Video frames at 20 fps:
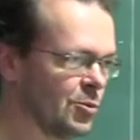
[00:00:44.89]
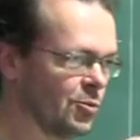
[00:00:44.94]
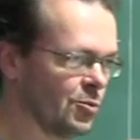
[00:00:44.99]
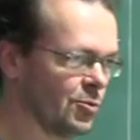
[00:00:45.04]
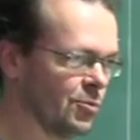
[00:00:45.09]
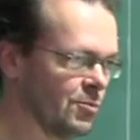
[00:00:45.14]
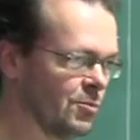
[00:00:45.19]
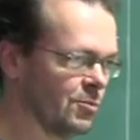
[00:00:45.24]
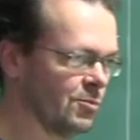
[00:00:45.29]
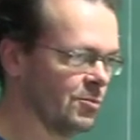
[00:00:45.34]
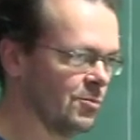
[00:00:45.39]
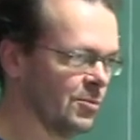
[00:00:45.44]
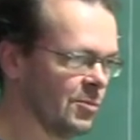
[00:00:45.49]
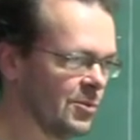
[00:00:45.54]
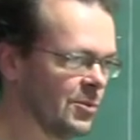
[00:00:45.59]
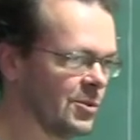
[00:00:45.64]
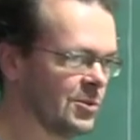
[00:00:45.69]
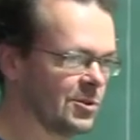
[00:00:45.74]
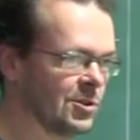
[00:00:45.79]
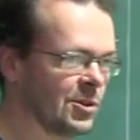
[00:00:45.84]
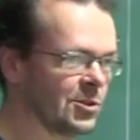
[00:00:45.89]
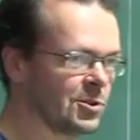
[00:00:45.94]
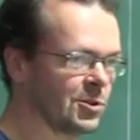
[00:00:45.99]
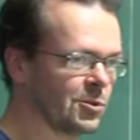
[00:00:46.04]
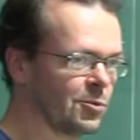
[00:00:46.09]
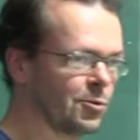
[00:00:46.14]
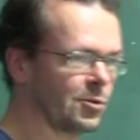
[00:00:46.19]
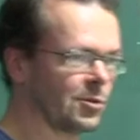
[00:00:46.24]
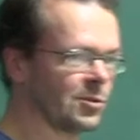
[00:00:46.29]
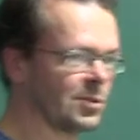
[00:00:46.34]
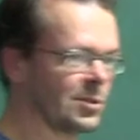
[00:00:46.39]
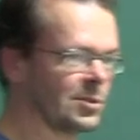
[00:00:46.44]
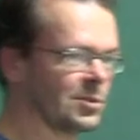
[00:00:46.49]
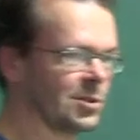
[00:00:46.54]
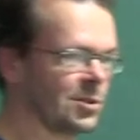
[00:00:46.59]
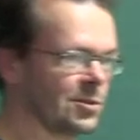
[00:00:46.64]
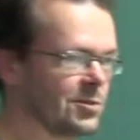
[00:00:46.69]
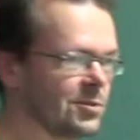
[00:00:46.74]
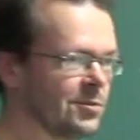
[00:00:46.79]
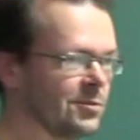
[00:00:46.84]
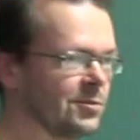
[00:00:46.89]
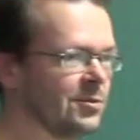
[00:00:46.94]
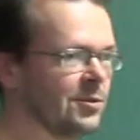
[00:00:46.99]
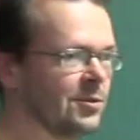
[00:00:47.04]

to this lecture, including this lecture.